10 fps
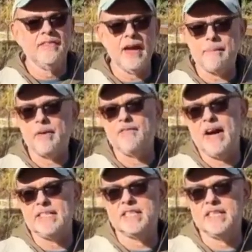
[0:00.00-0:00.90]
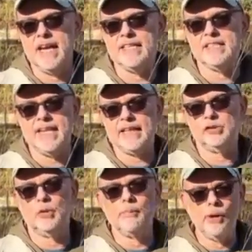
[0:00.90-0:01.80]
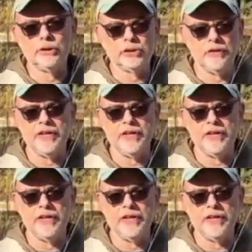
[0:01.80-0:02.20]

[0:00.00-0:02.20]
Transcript: that provides a nice natural mulch so